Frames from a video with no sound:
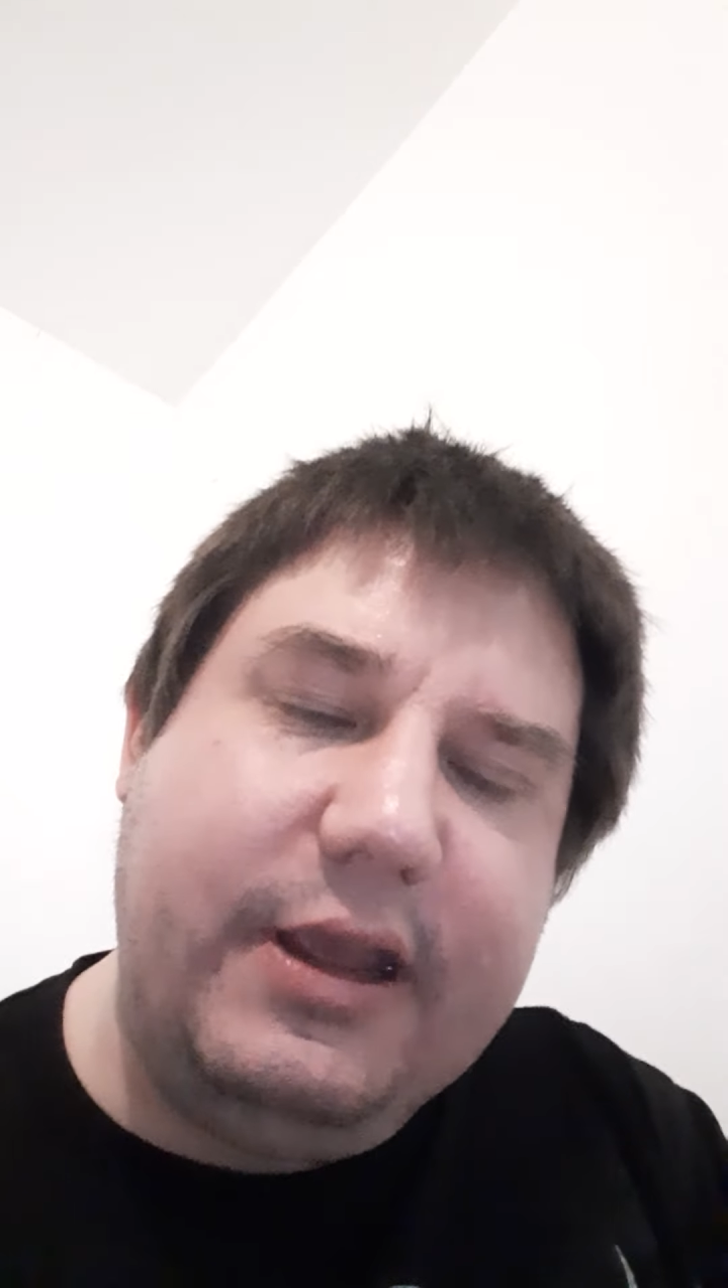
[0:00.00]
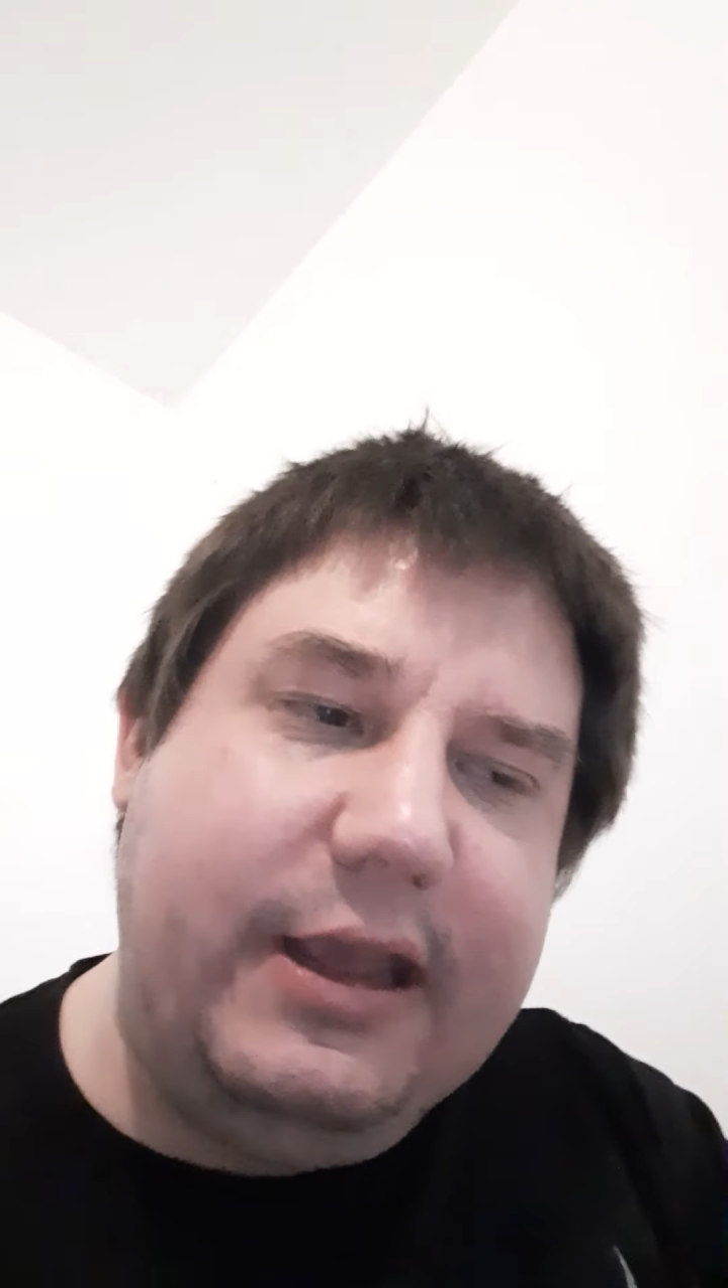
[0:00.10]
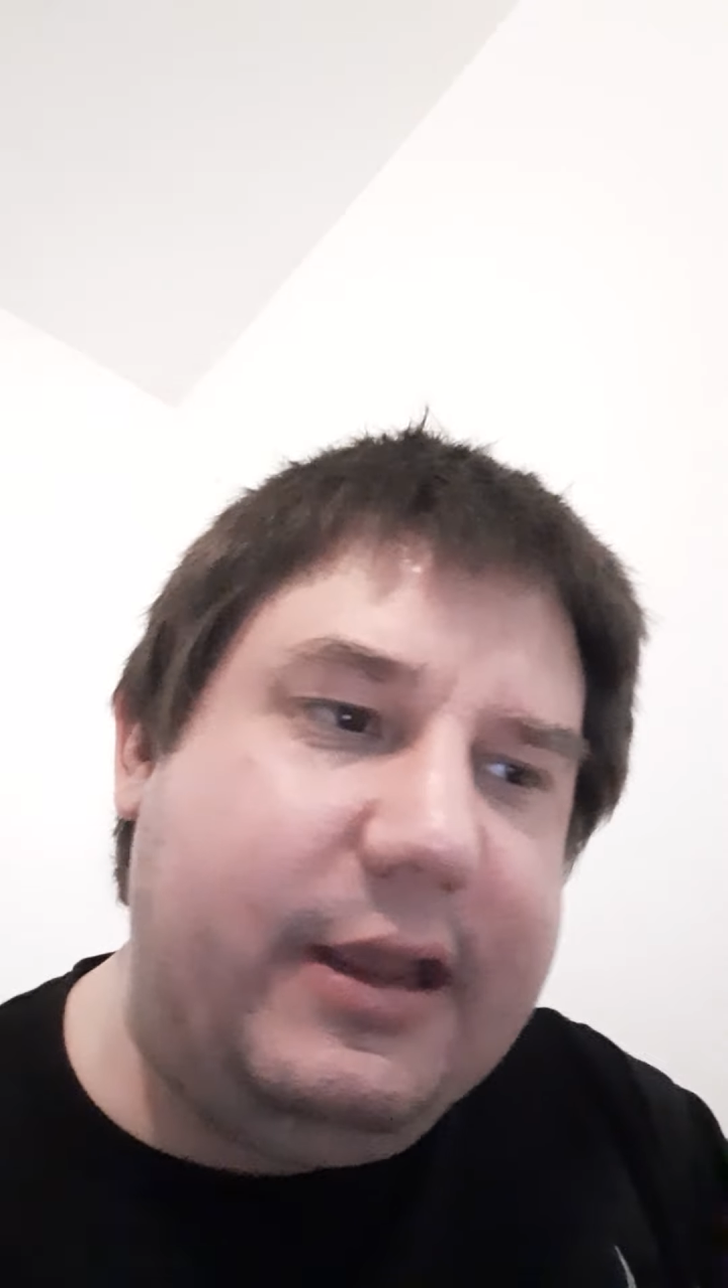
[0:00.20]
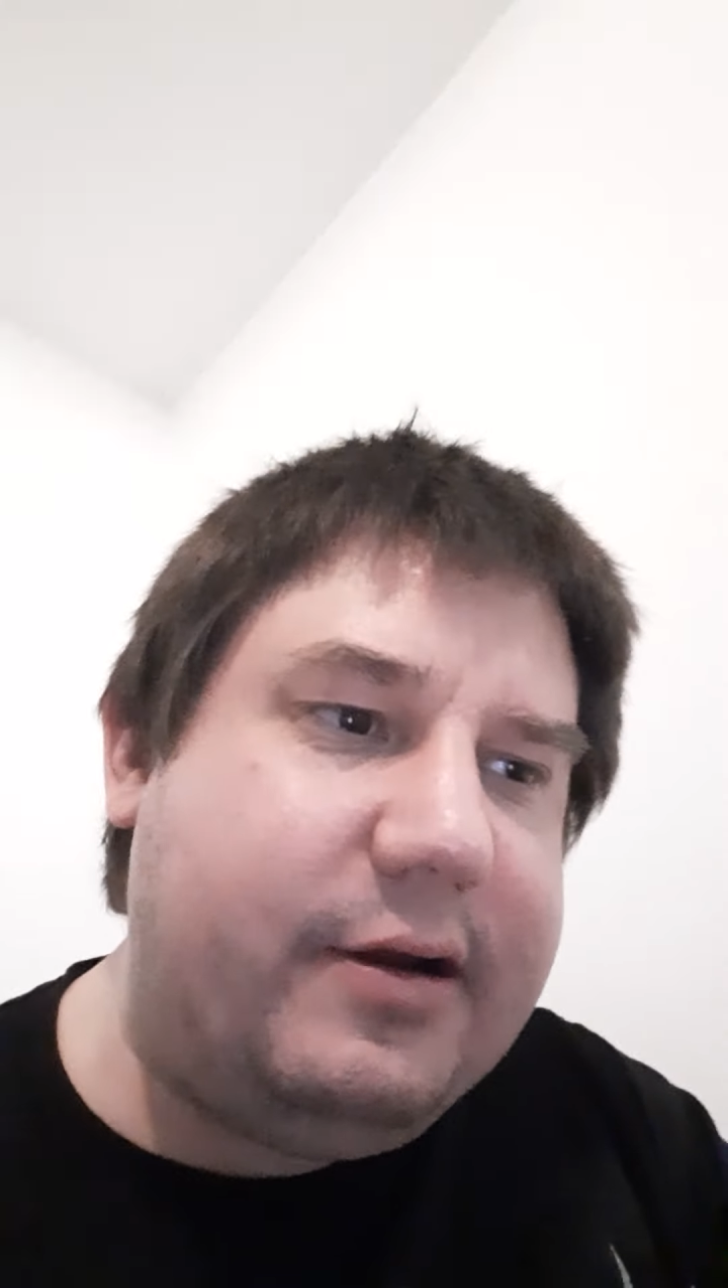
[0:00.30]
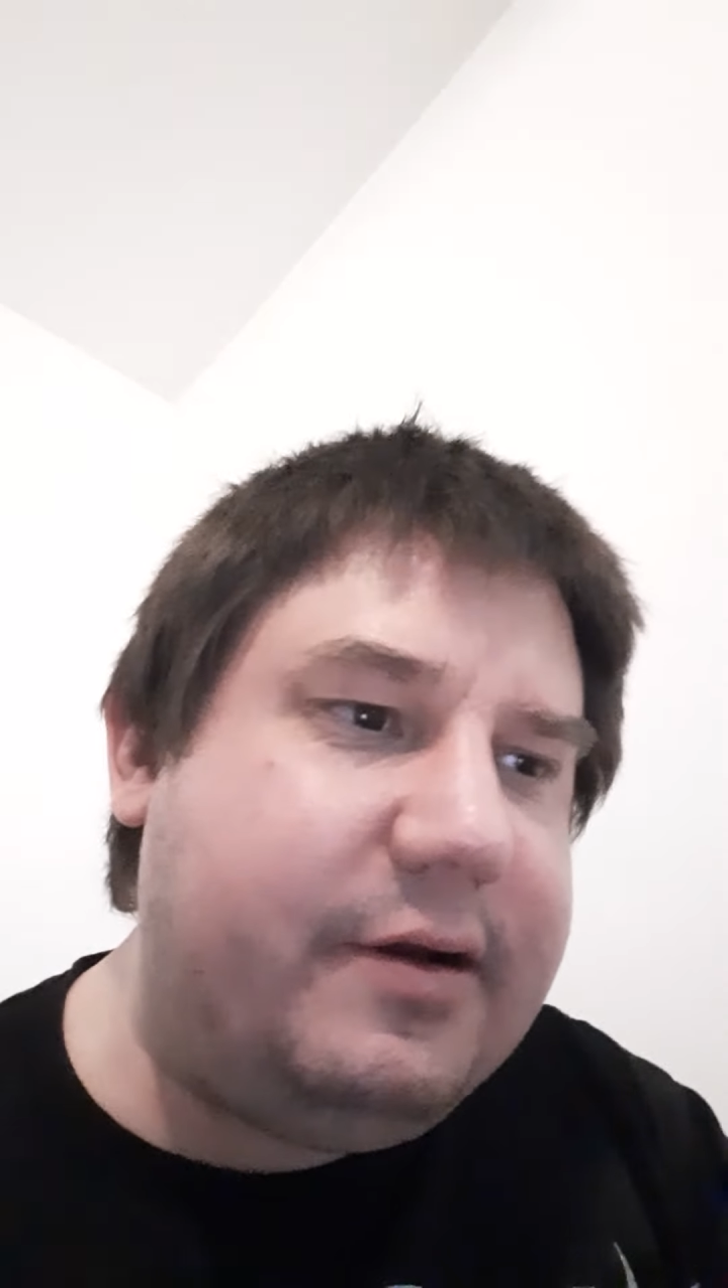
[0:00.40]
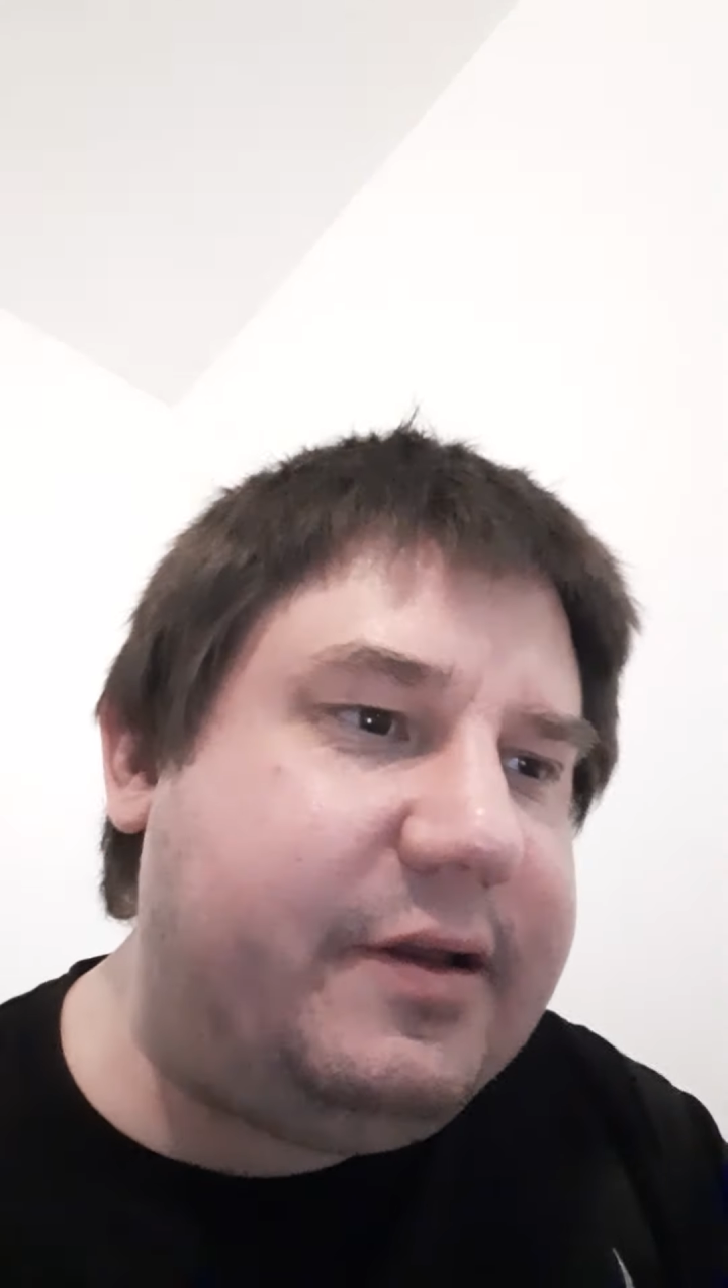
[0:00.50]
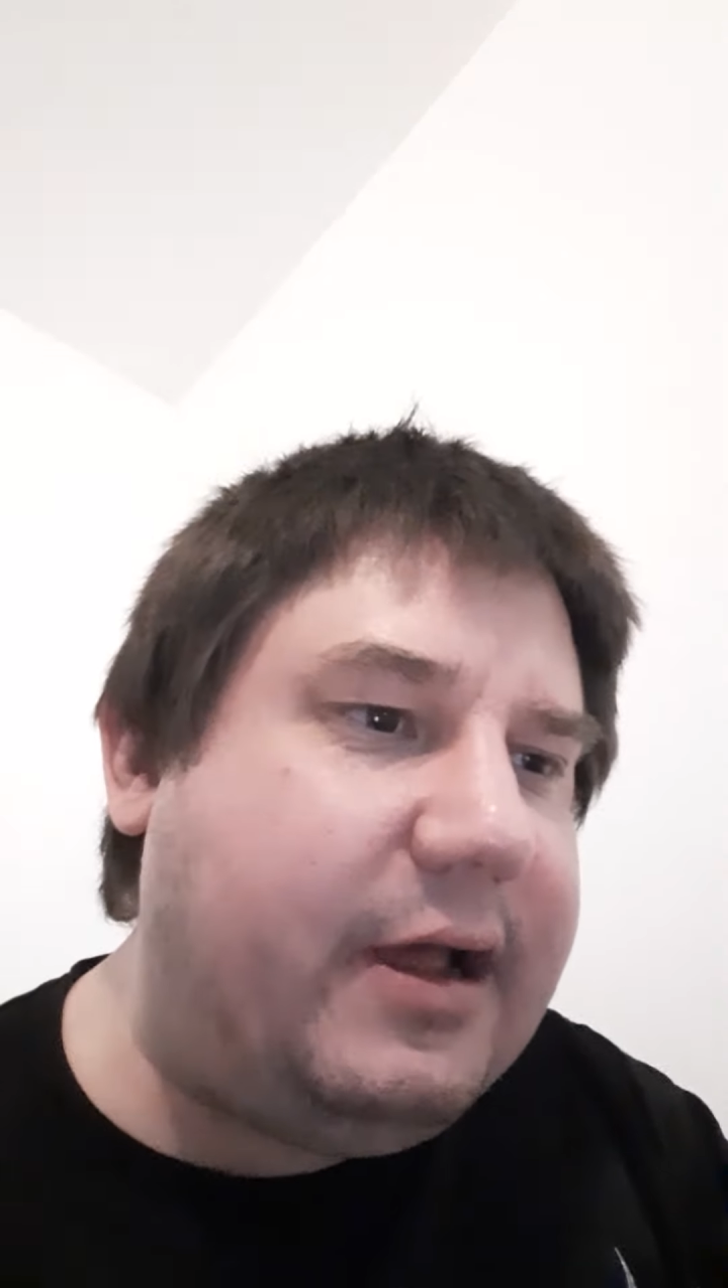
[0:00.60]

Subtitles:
Here's